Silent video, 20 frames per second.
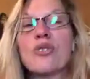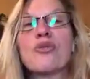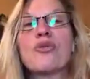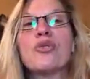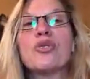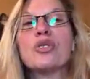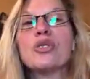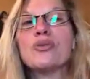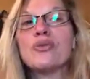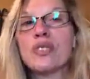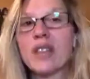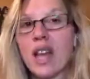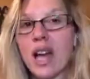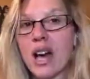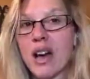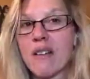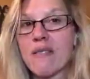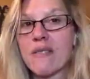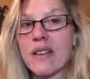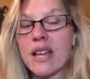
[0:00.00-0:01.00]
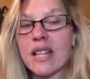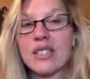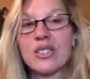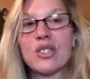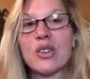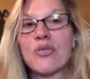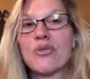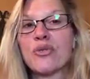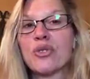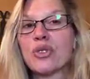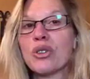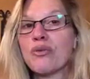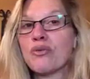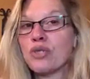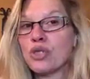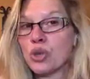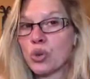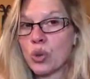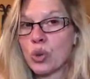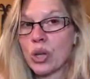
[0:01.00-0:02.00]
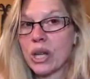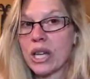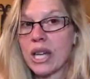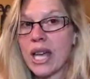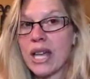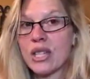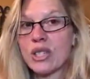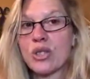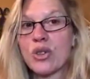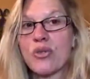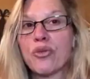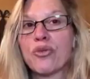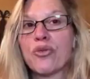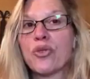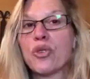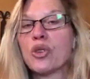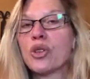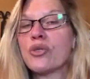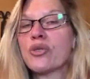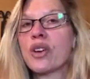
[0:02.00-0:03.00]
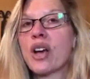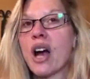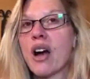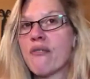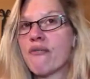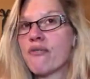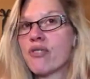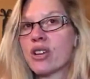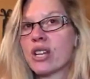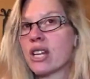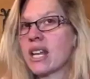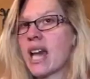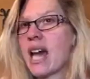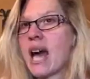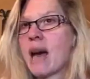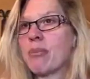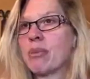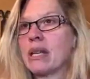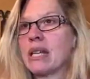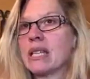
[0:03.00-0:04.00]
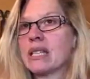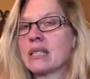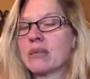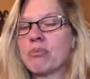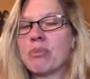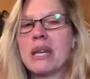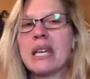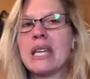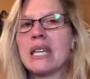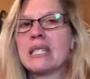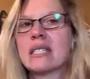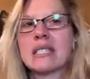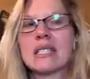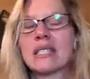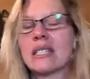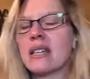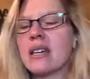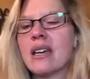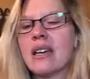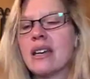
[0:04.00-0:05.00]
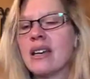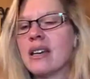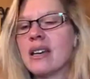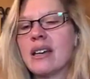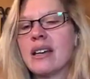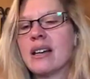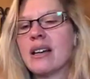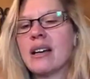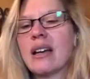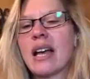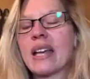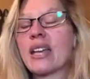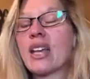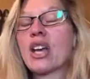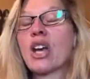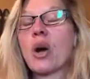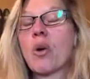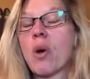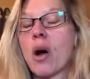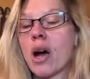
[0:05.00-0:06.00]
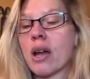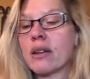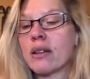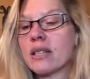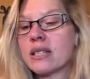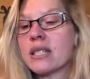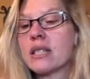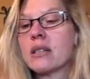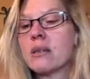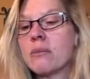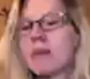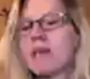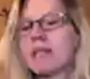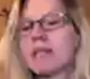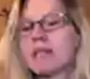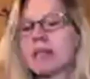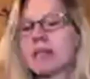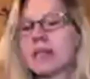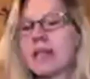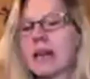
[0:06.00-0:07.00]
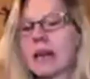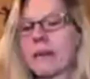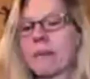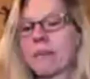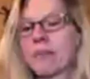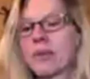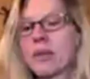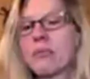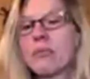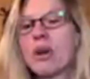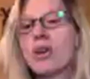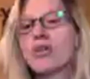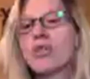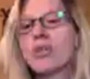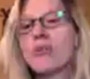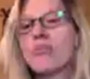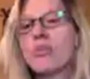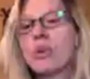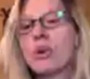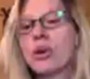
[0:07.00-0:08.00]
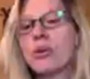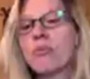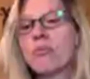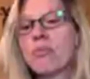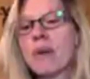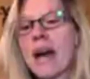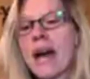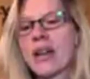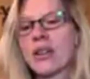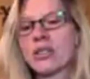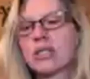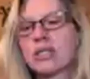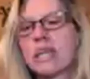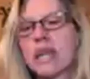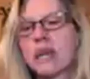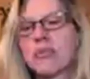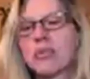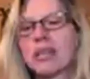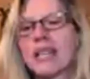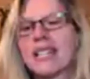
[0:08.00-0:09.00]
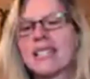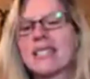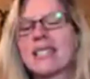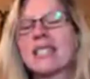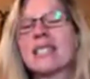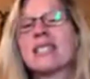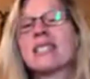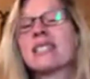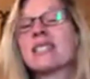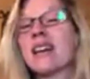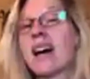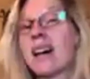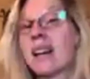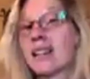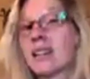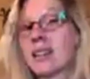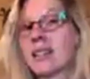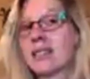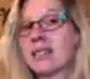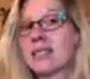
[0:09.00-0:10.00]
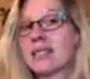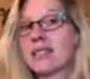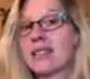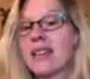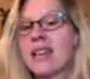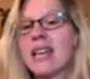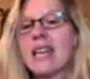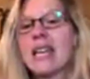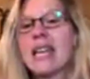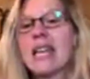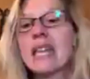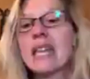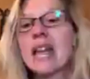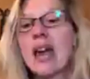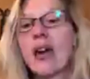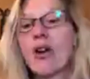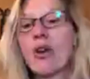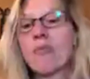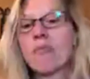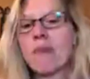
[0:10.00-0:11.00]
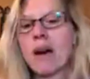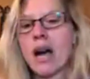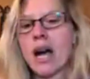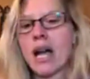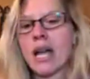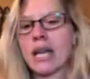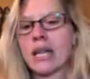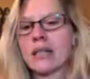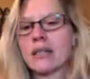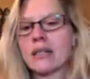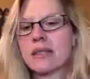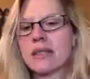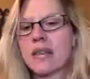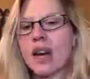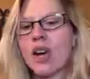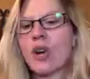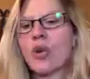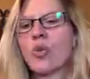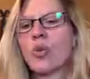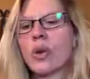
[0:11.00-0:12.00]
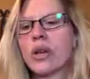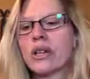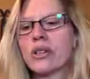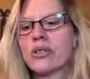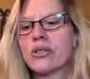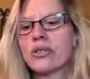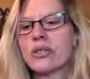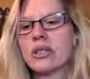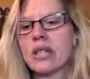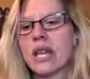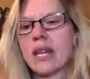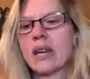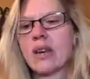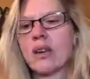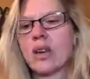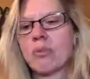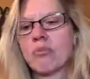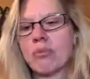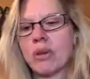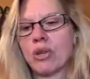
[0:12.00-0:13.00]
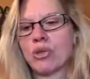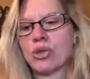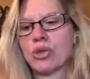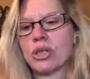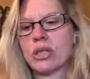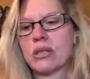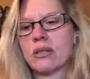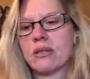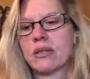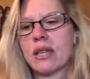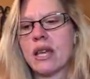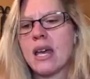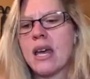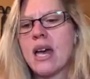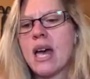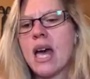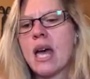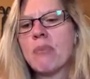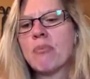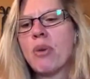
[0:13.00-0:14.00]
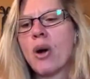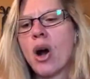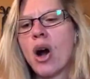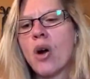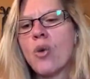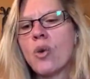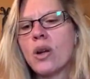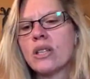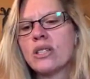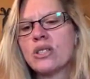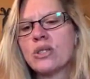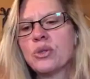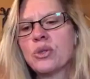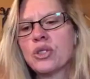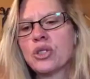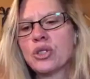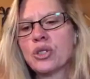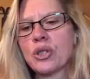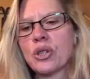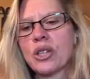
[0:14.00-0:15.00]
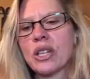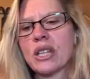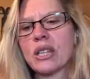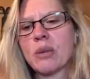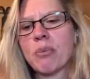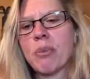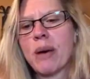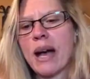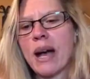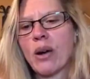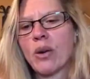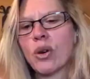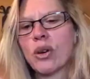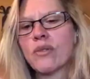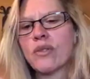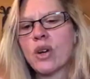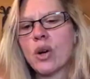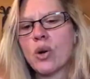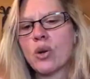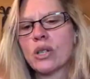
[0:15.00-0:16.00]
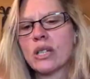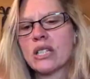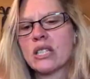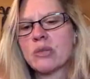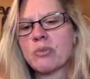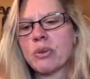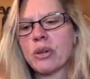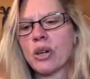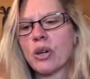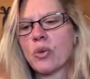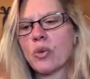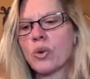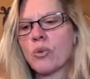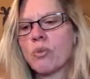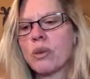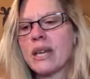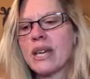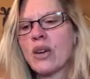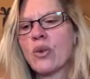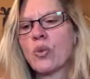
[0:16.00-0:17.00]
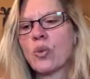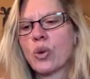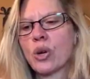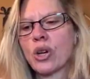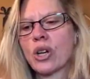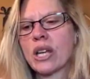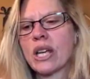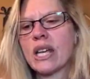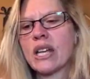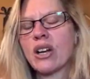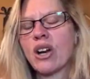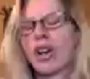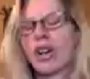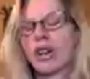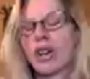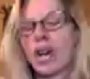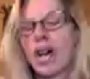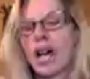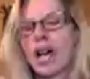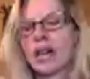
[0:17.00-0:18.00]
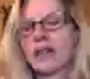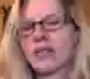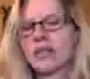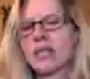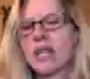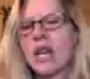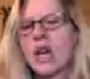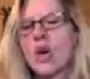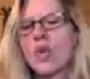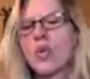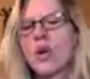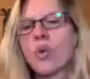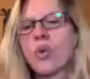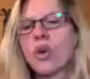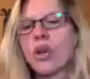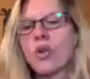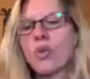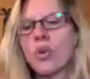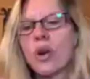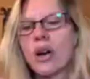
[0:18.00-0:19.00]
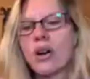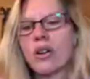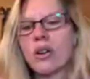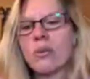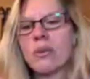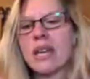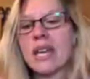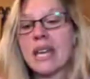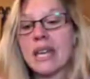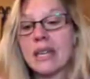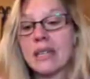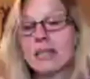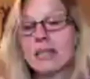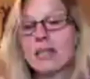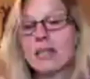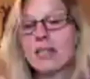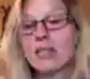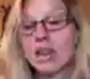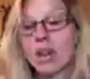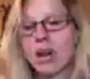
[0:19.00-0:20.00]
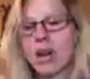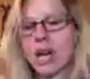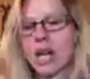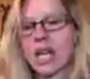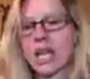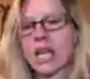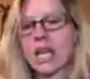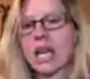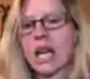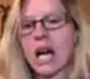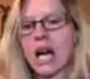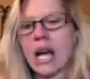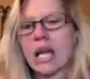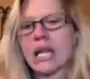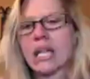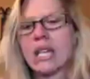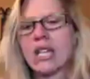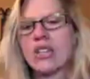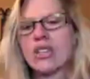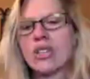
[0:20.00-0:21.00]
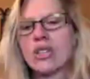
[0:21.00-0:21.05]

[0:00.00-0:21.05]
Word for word: full of love, and so full of joy, and so full of comfort and happiness, peace. I could go on. It's an amazing thing. The most important battles take place inside us, in our minds, our wills, and our emotions. And Paul wants to ensure that the power of the Holy Spirit will be at work in our lives. When we welcome His authority, God can